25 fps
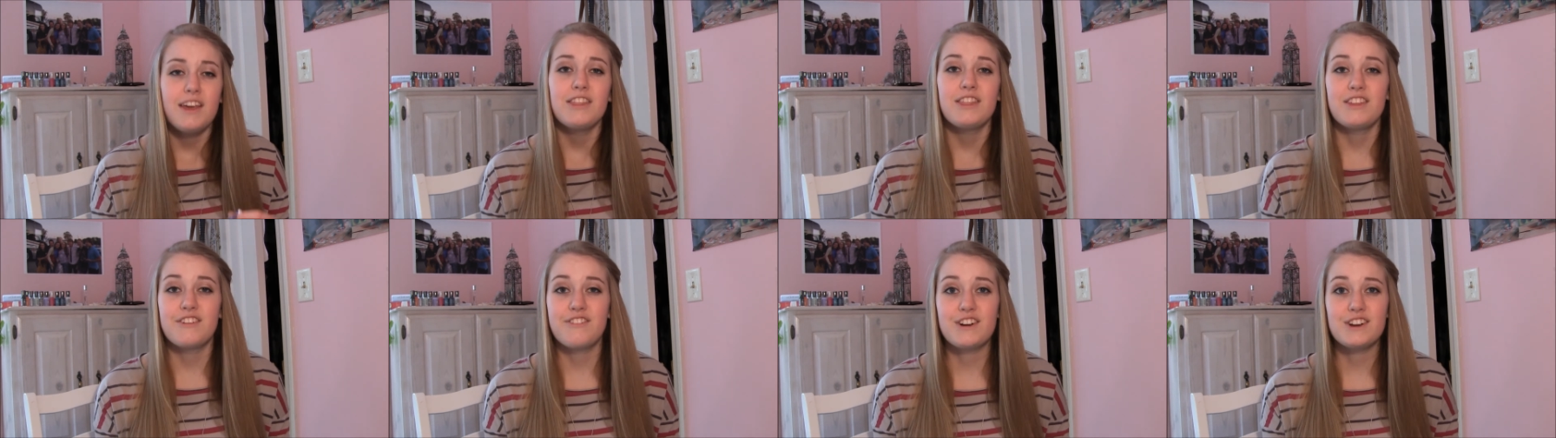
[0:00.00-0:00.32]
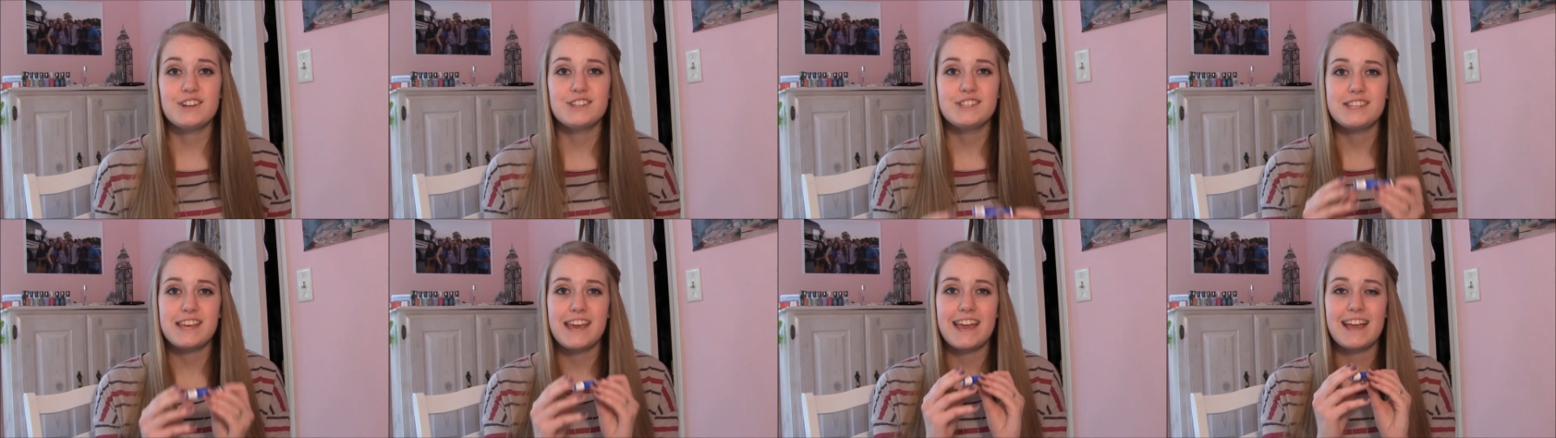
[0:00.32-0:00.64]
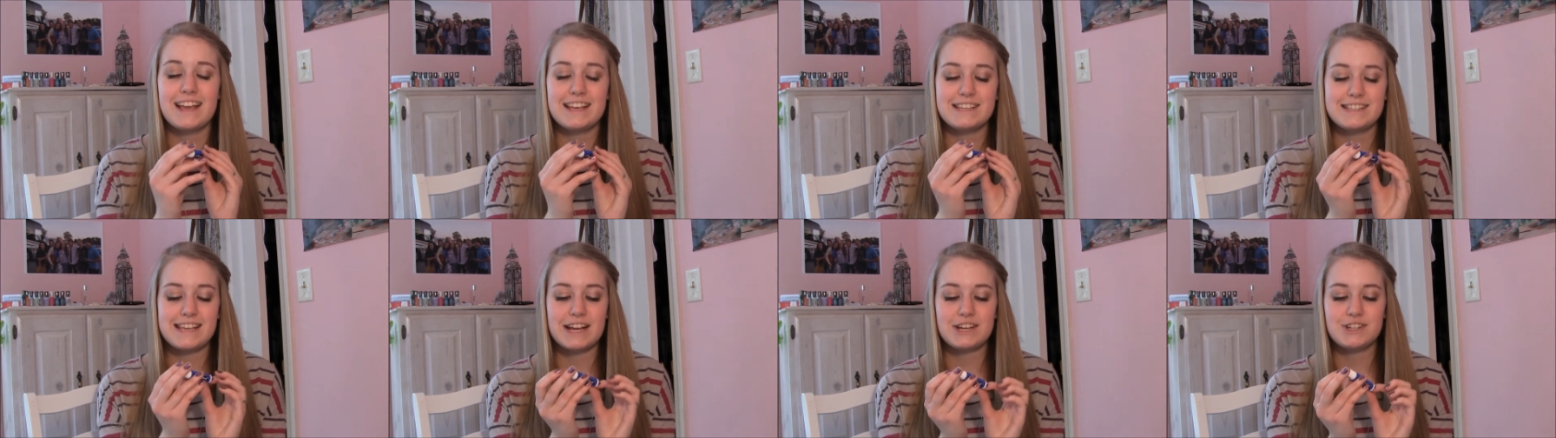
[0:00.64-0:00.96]
The first
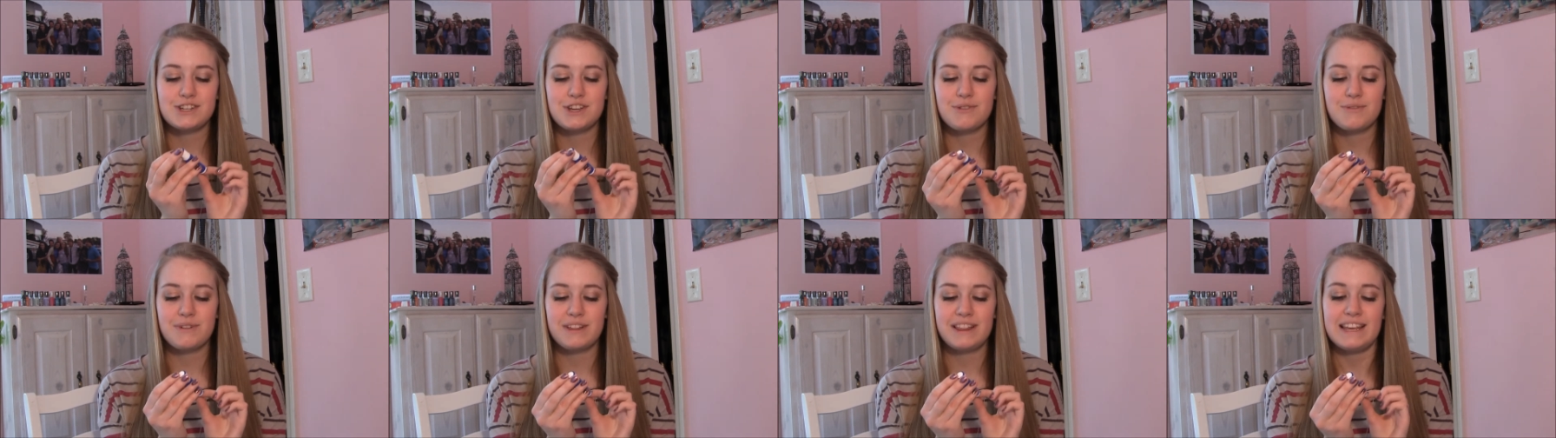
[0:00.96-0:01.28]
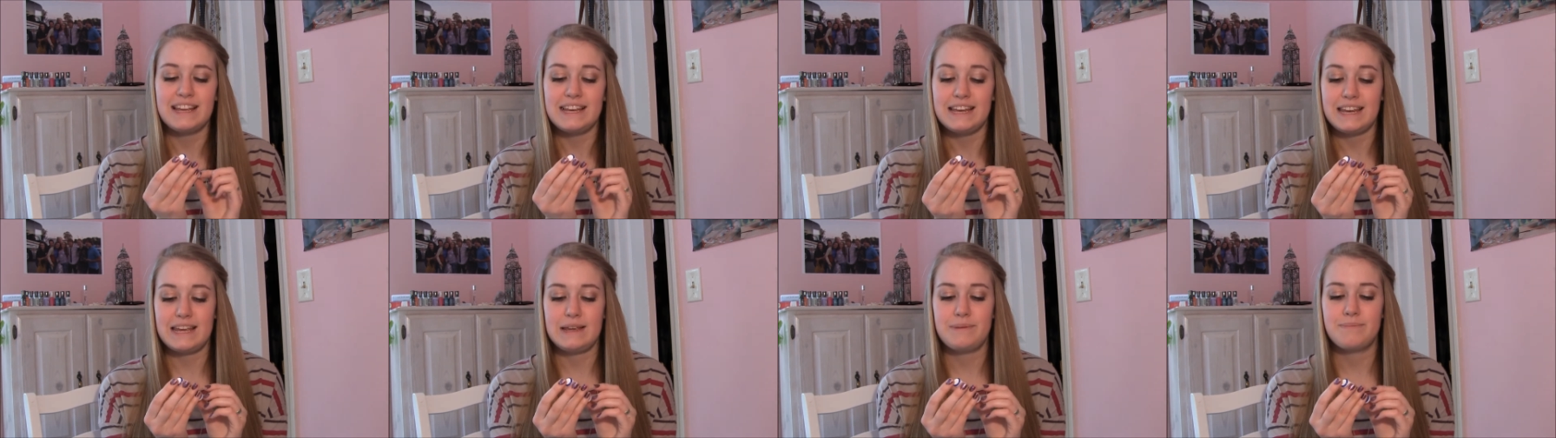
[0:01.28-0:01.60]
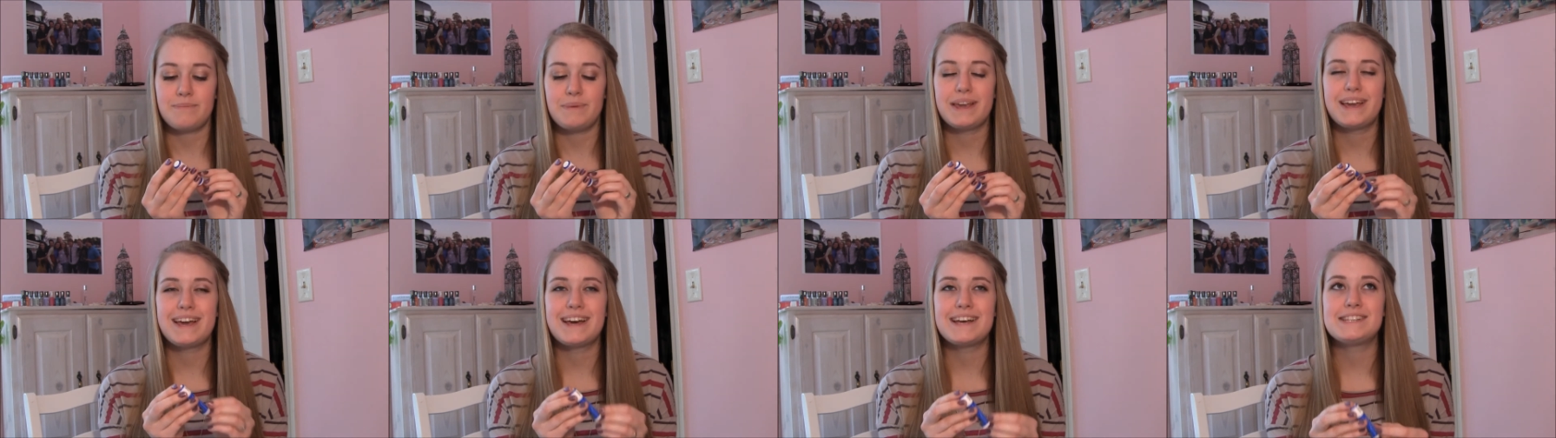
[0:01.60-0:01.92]
thing is actually really neat
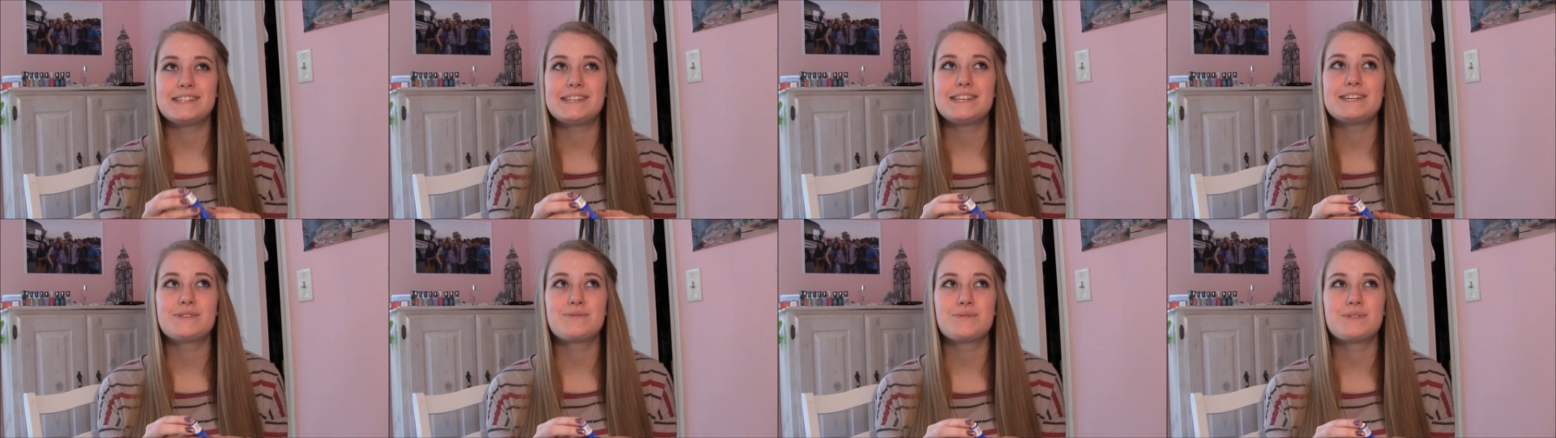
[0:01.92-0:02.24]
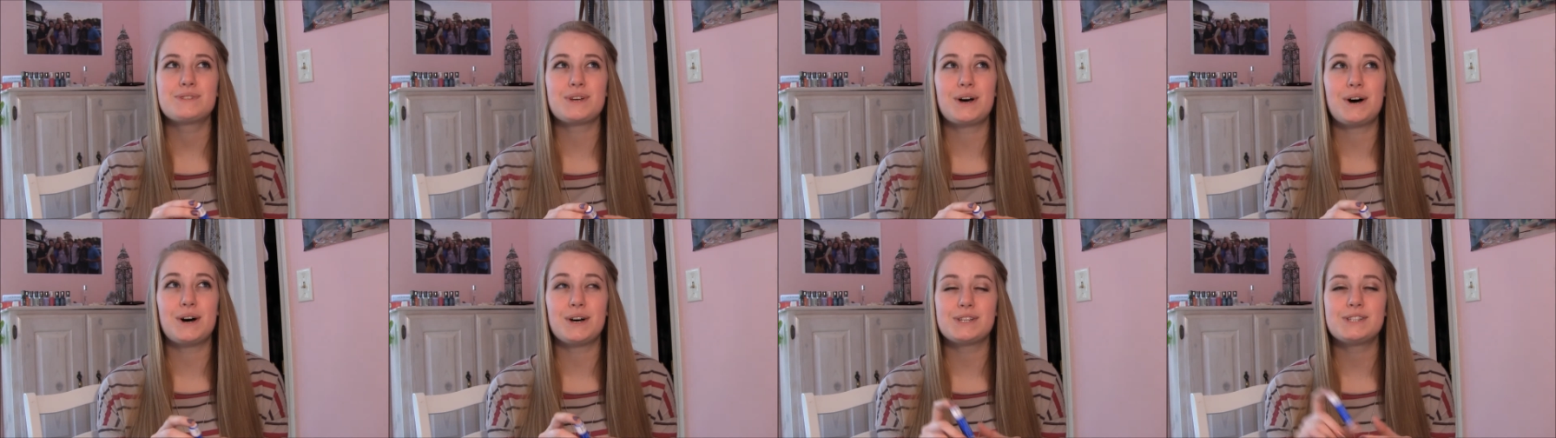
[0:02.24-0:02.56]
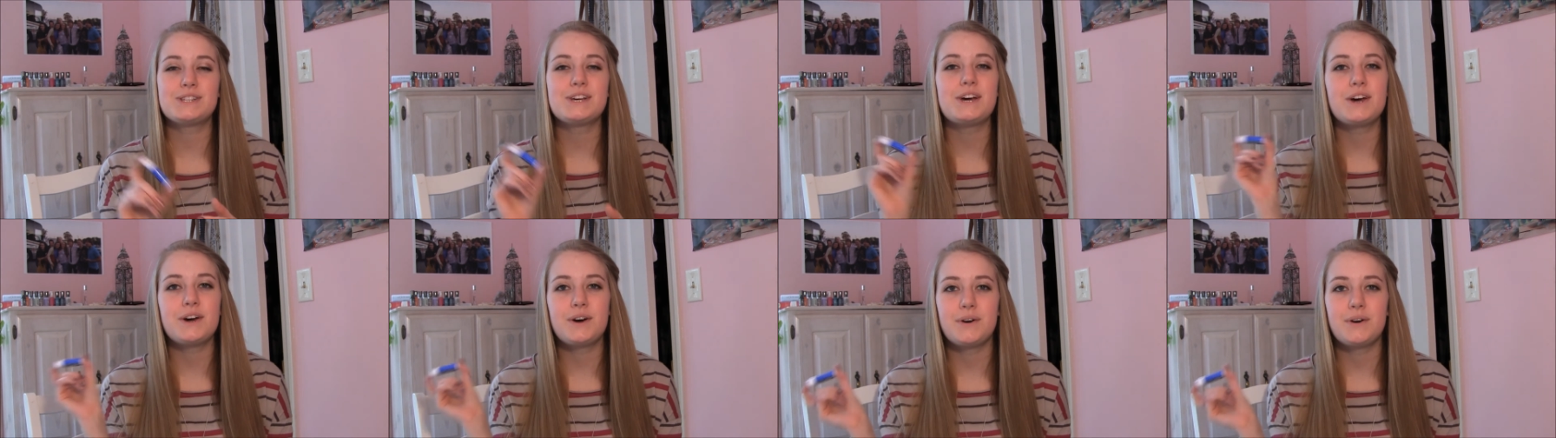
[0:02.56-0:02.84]
because this was also